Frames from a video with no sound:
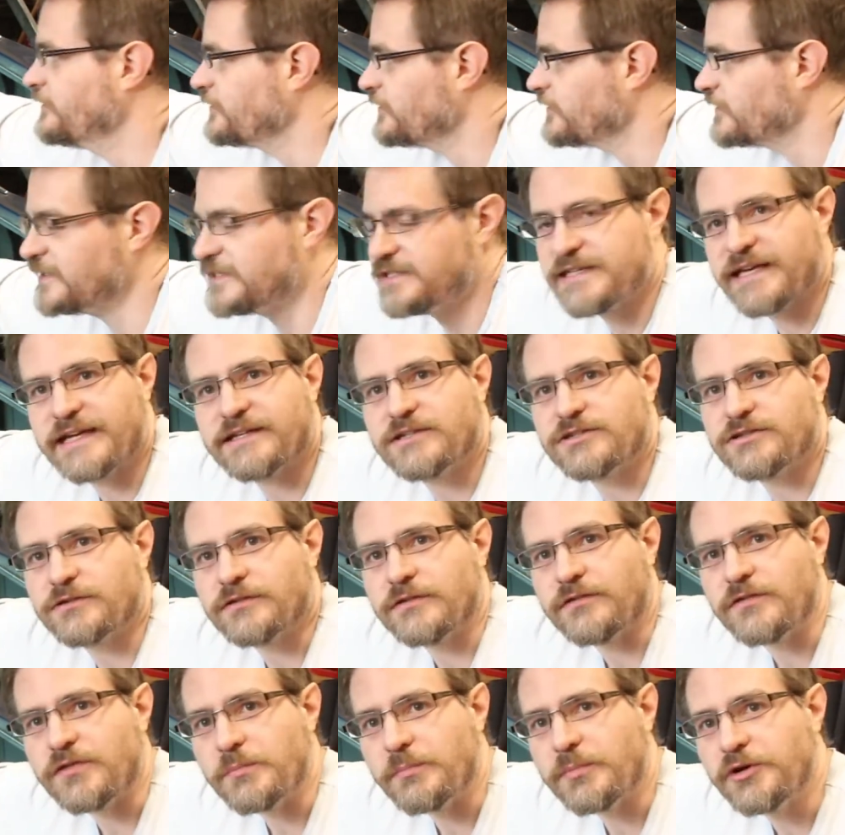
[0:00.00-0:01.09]
this edge
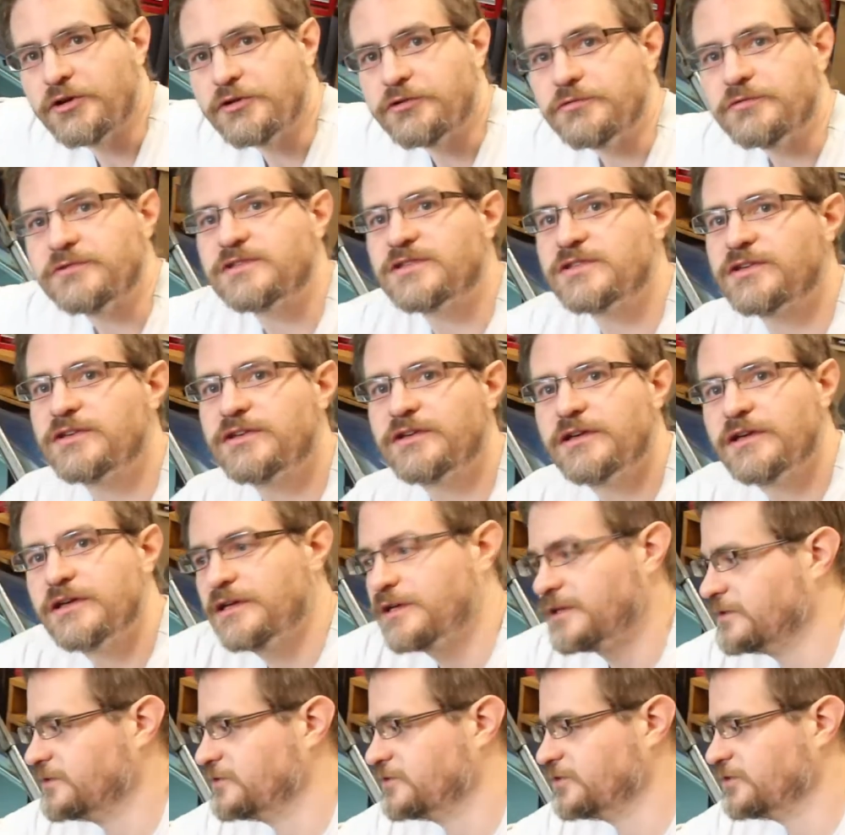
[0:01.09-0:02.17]
of the boot
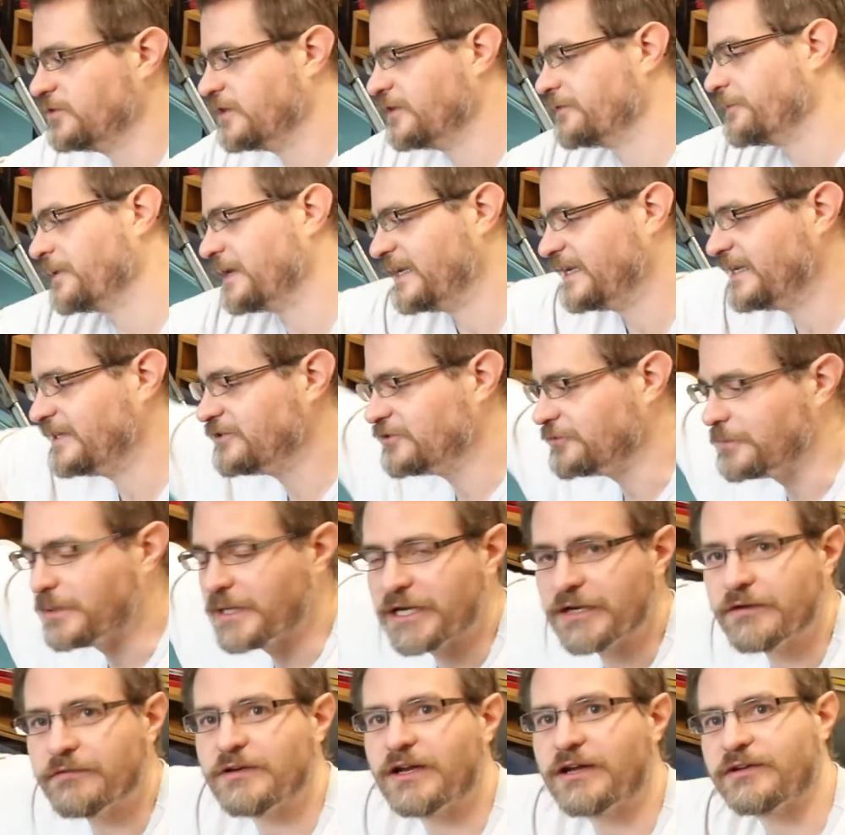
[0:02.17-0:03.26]
to give me a little bit
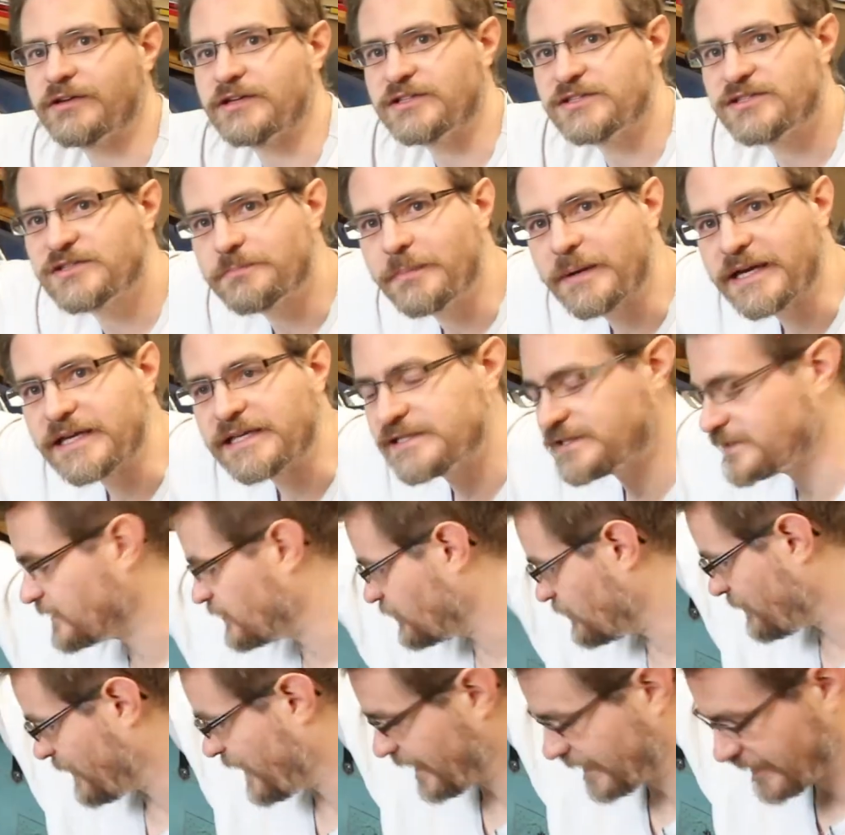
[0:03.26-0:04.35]
of luggage space at
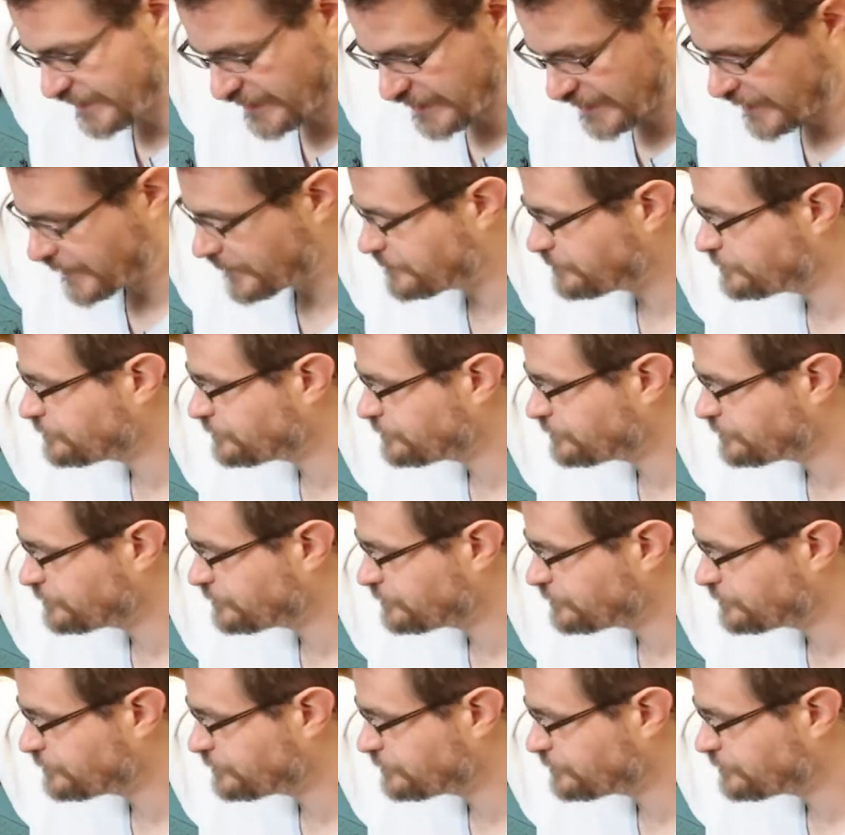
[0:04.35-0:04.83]
the back here.